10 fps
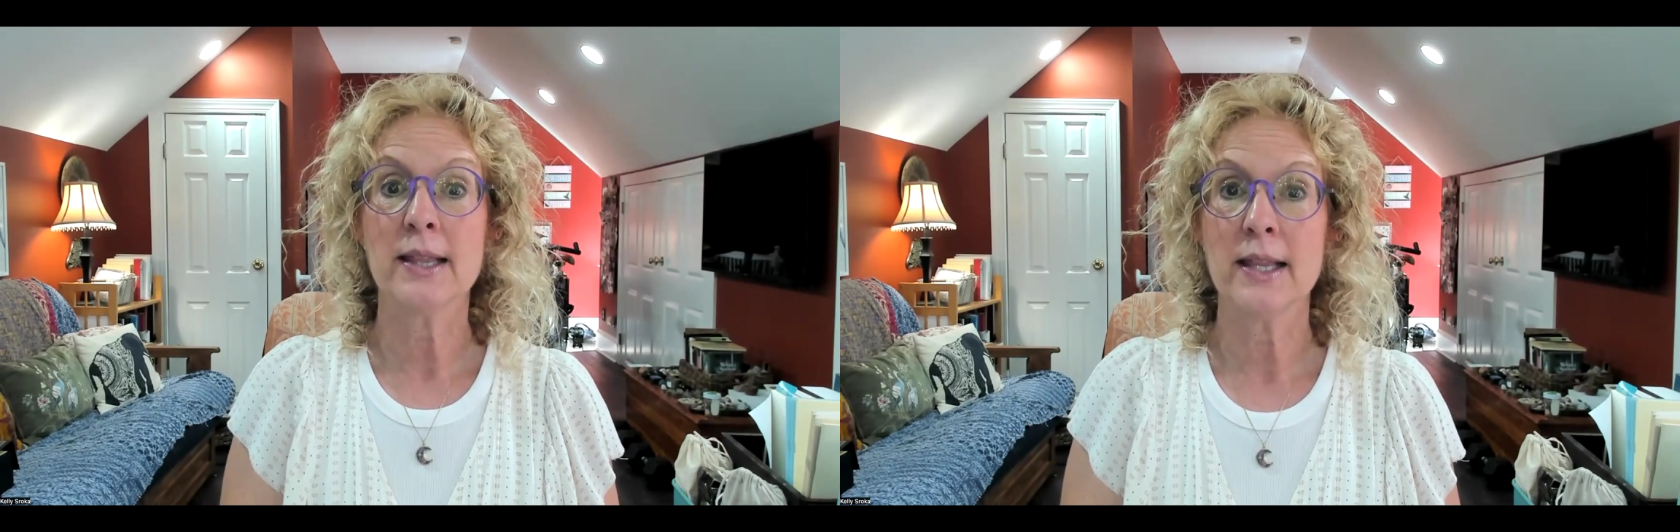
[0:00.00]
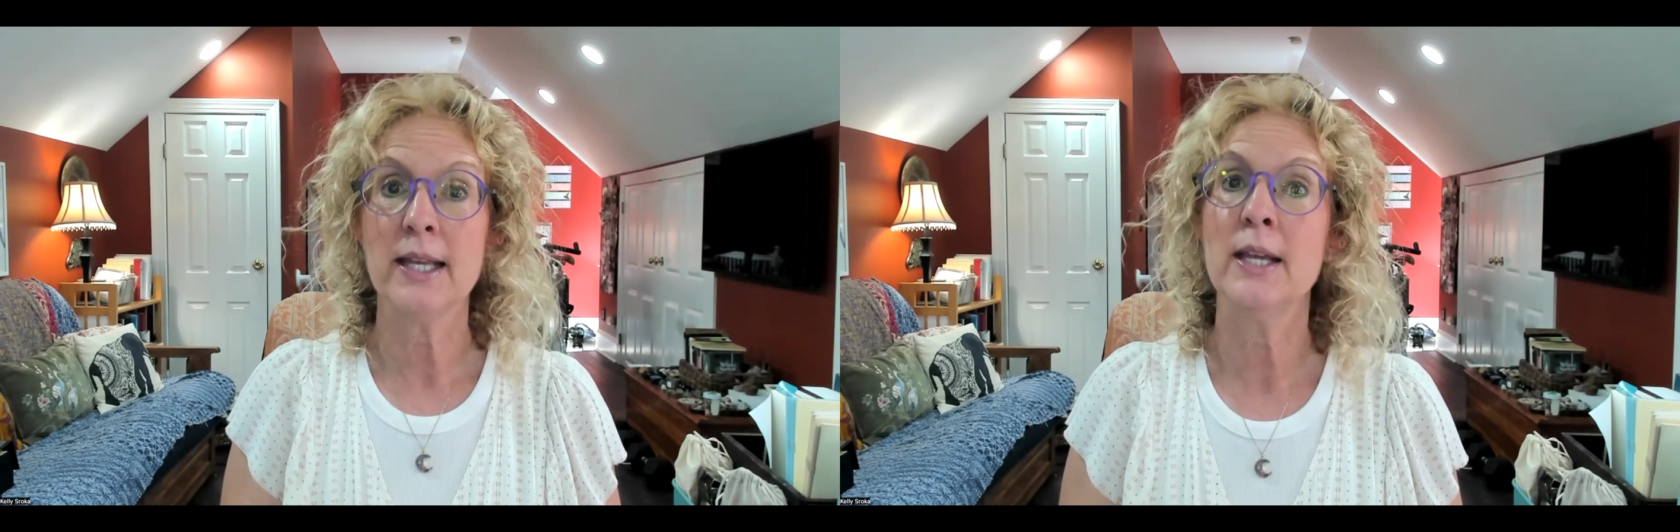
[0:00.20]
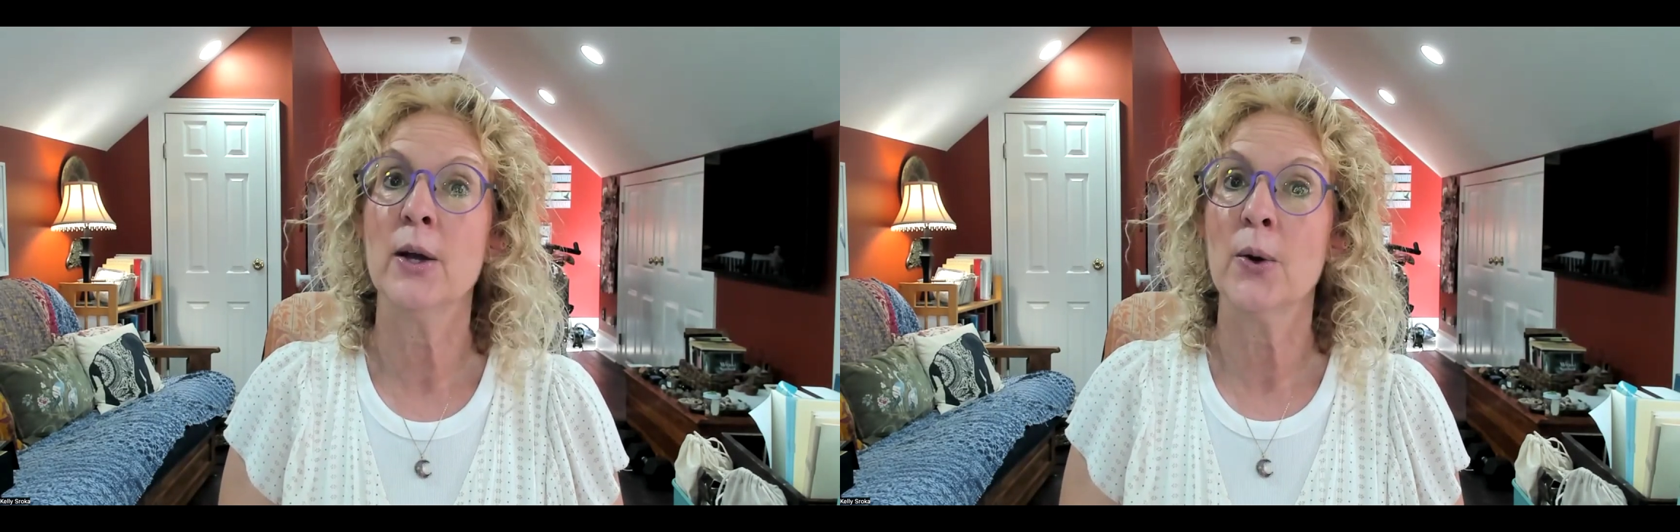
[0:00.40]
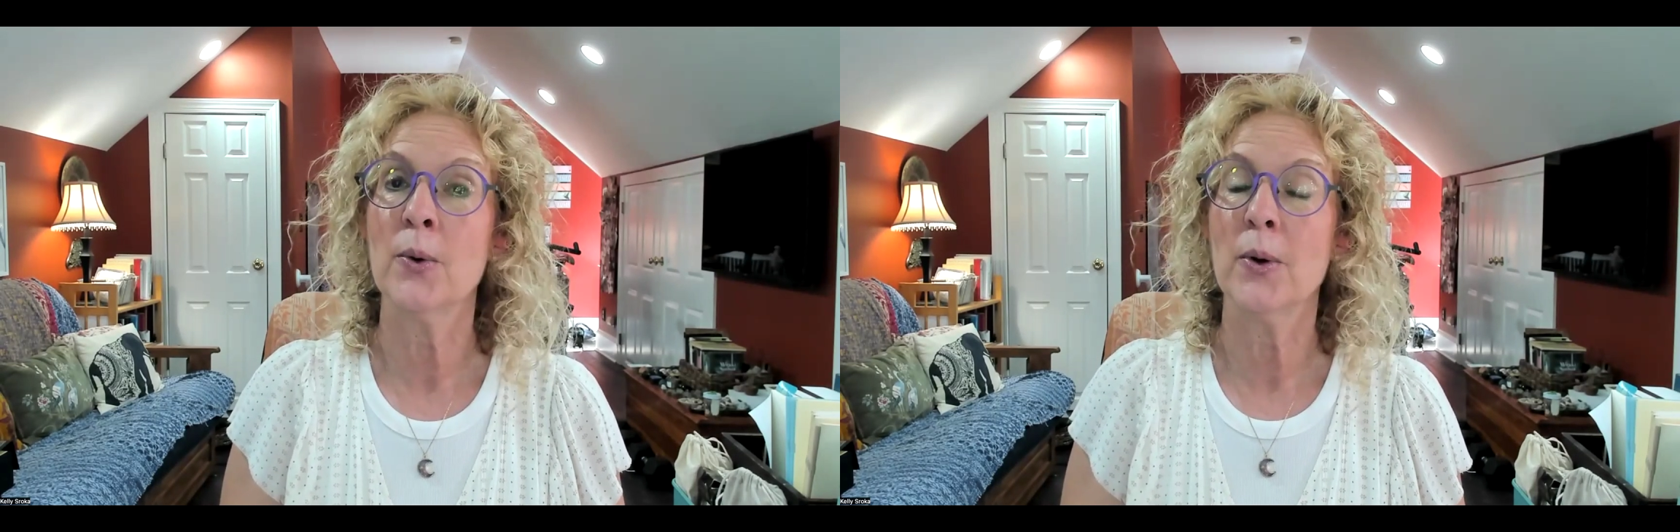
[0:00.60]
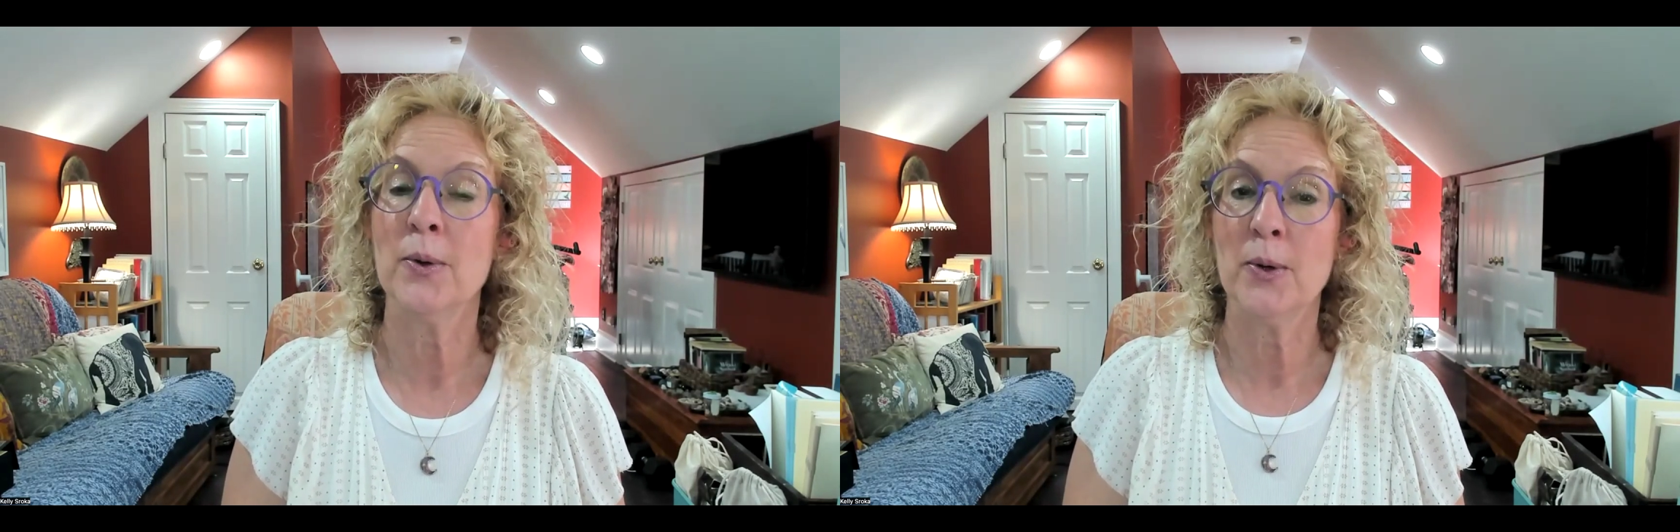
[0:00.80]

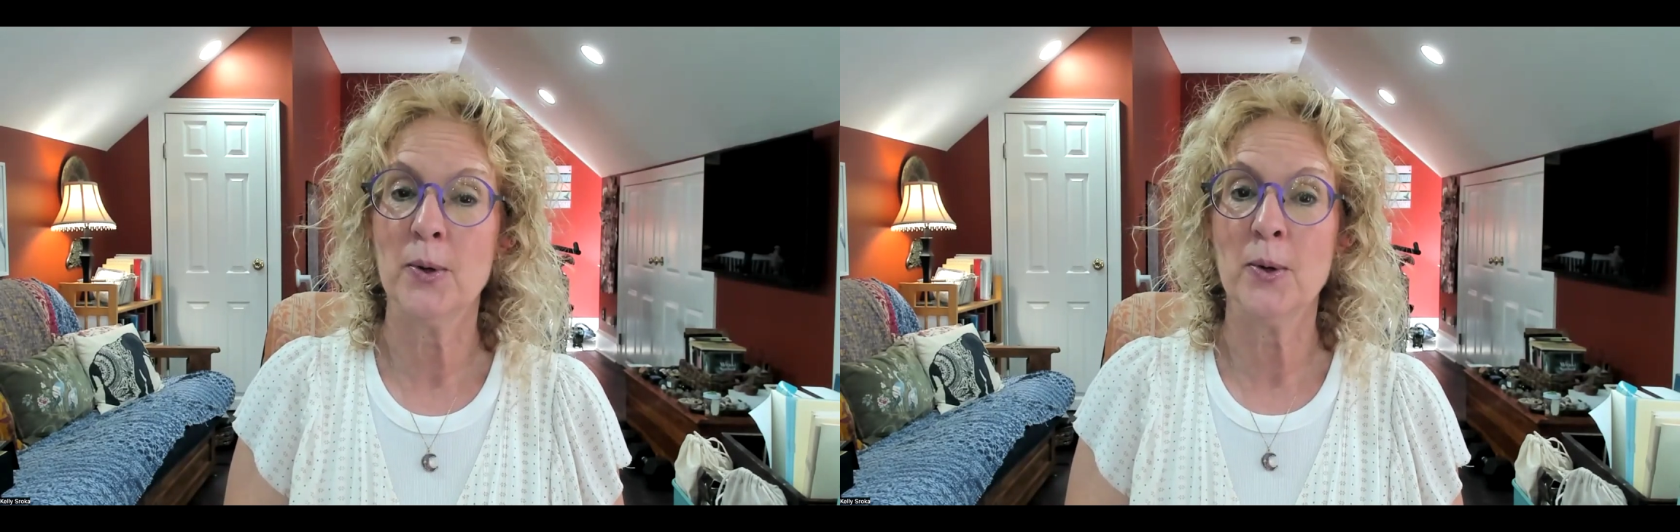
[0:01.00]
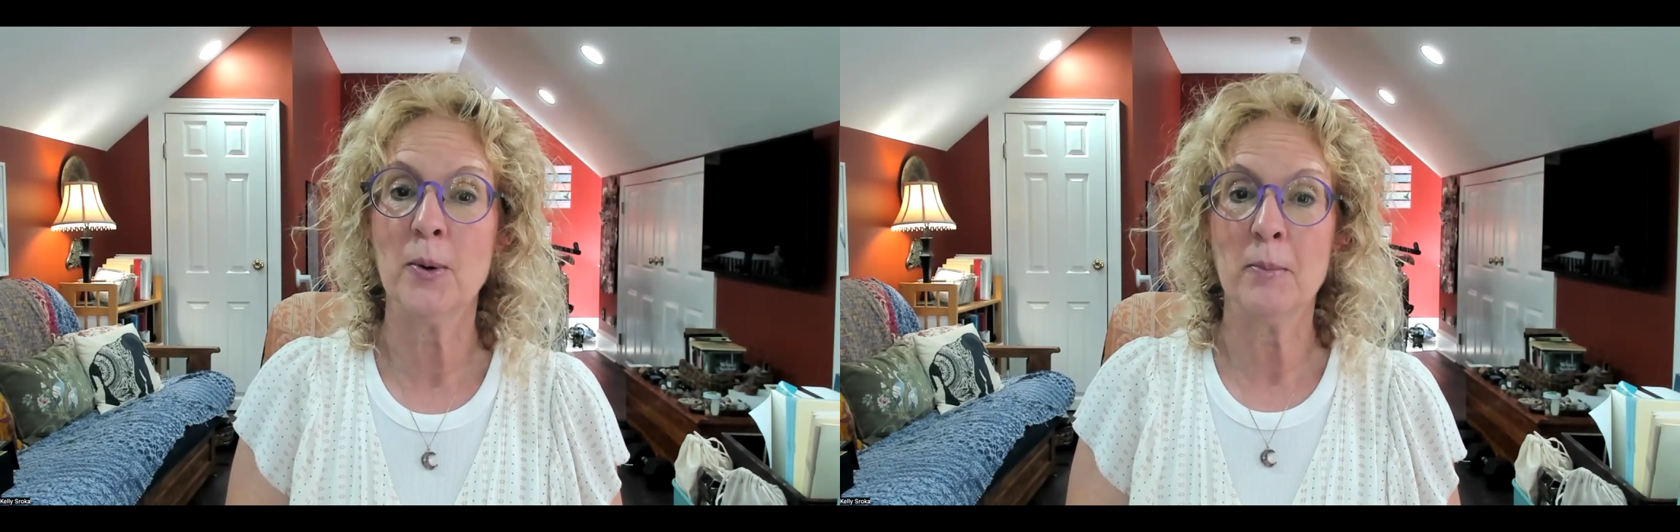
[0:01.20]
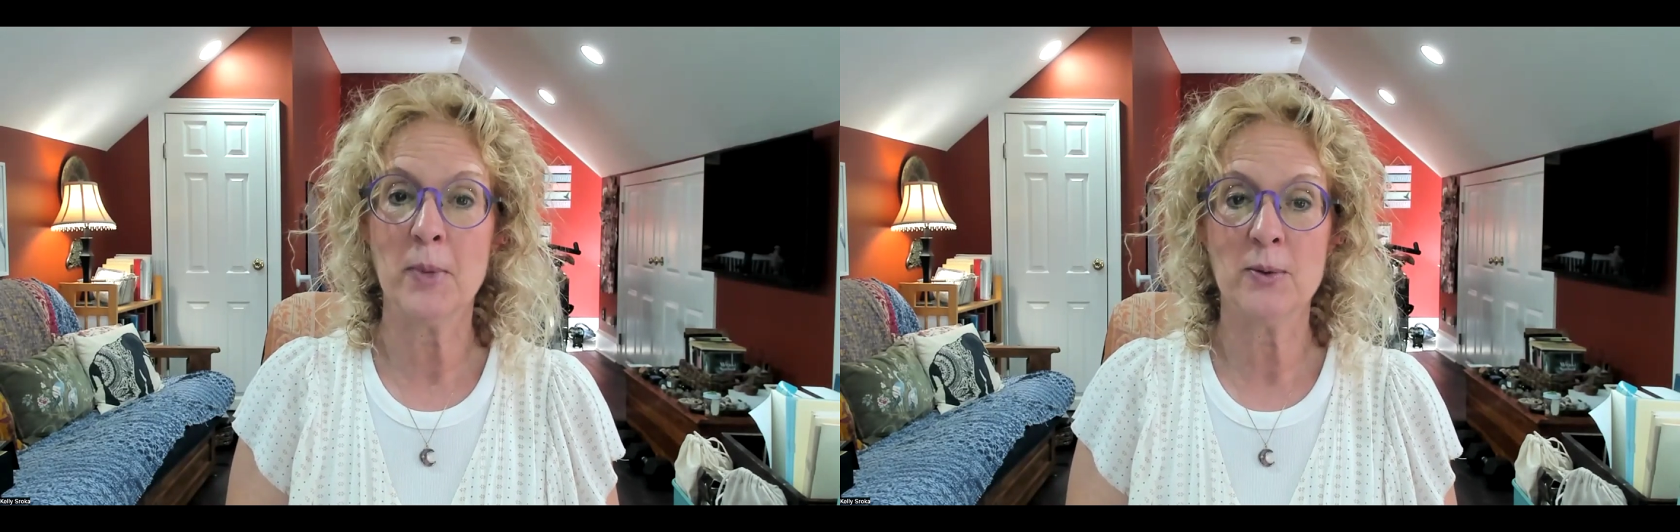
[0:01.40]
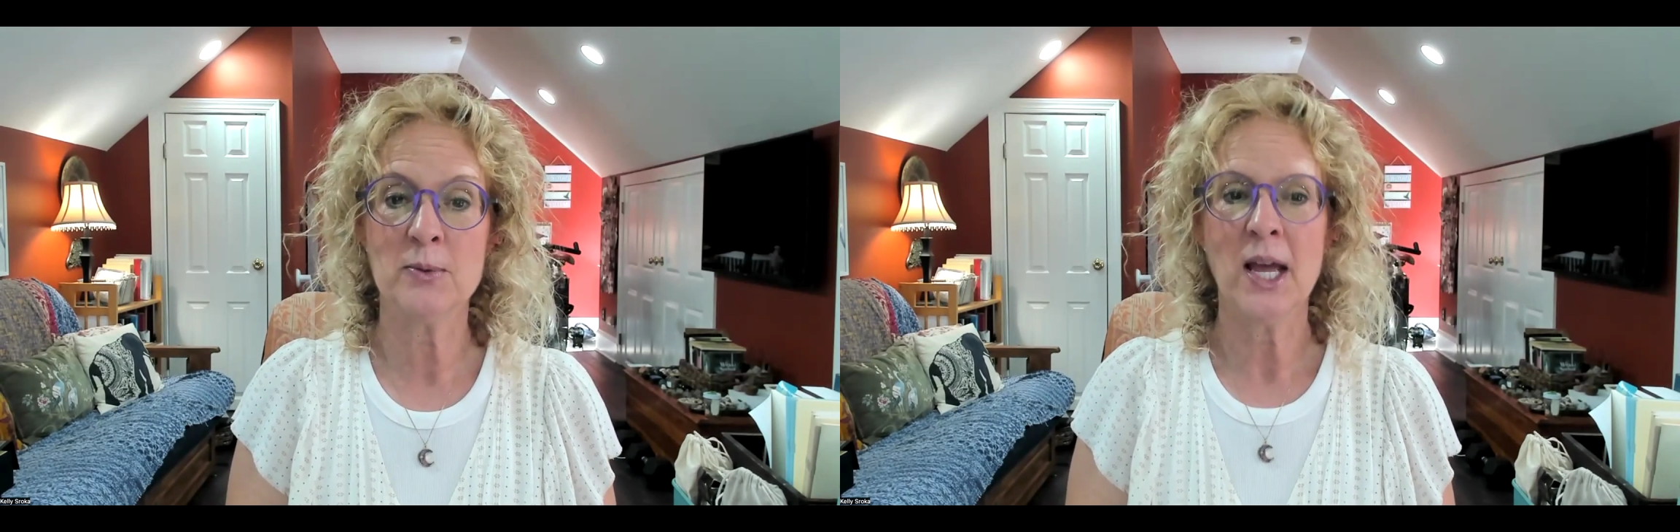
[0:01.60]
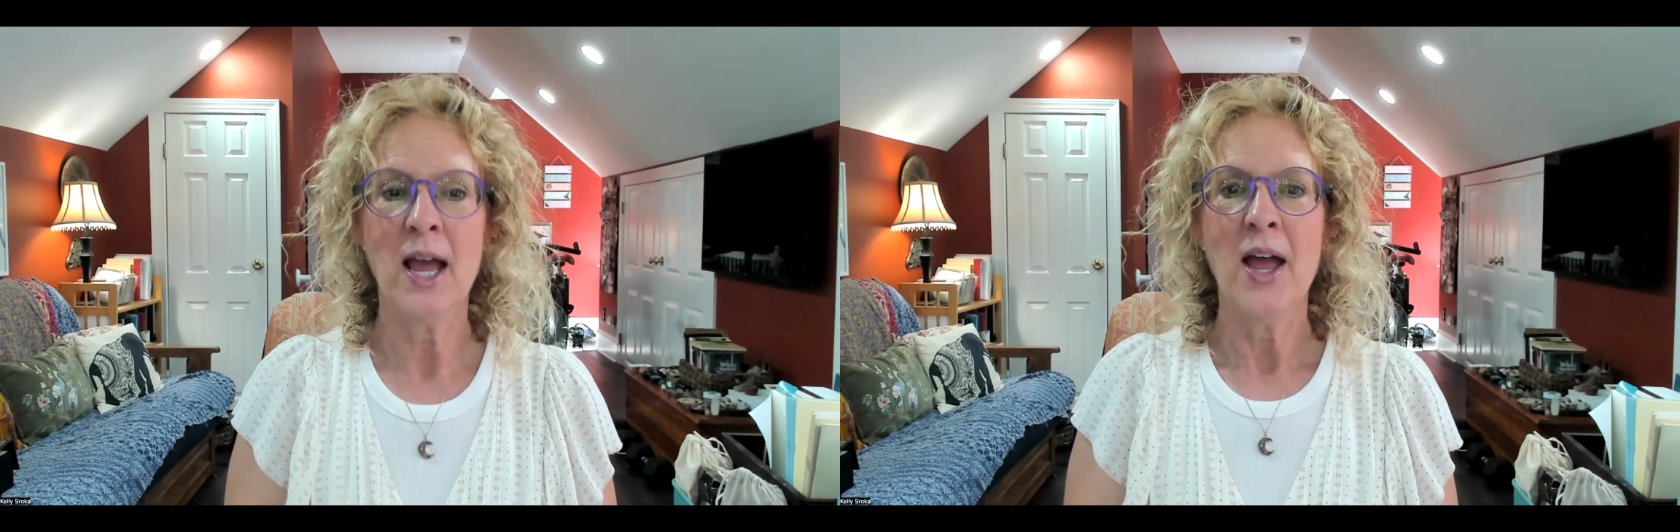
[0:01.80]
Leo new
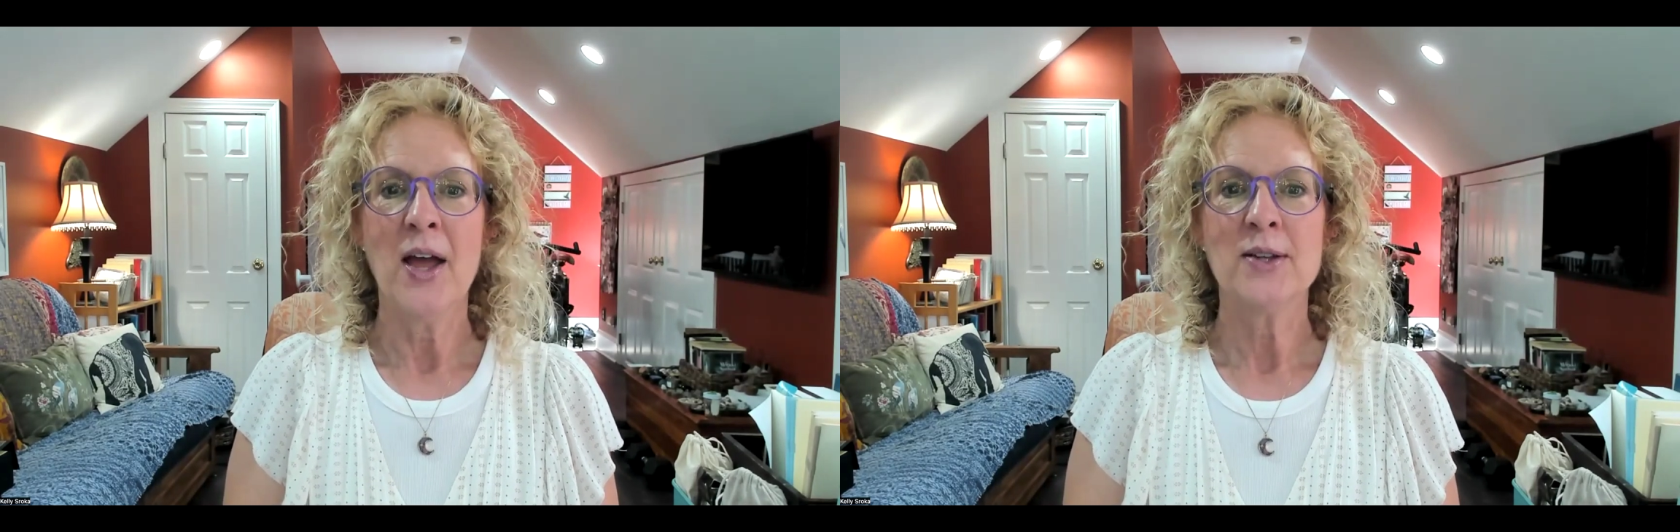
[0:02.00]
moon.